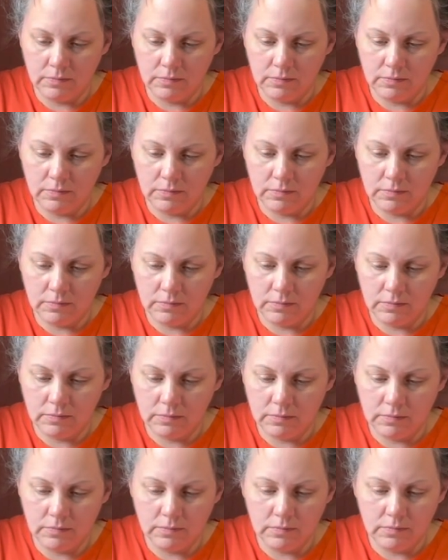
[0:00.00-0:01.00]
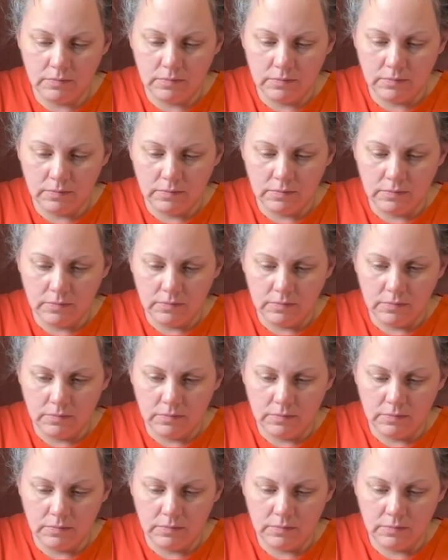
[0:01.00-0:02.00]

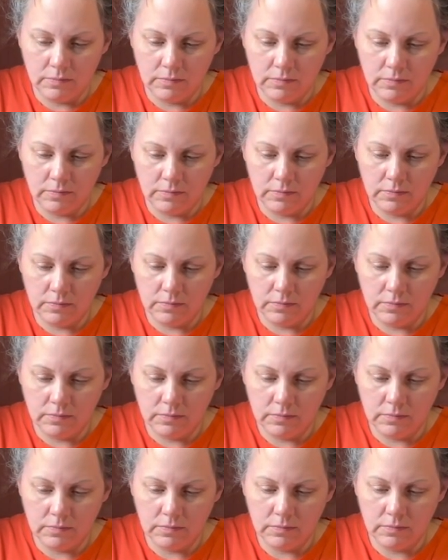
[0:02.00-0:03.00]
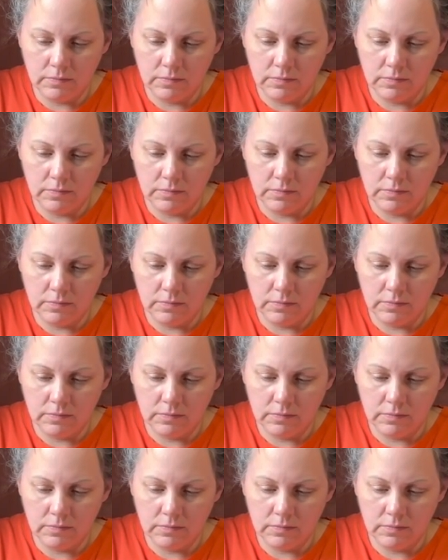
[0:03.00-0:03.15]
No words are spoken by the person on screen.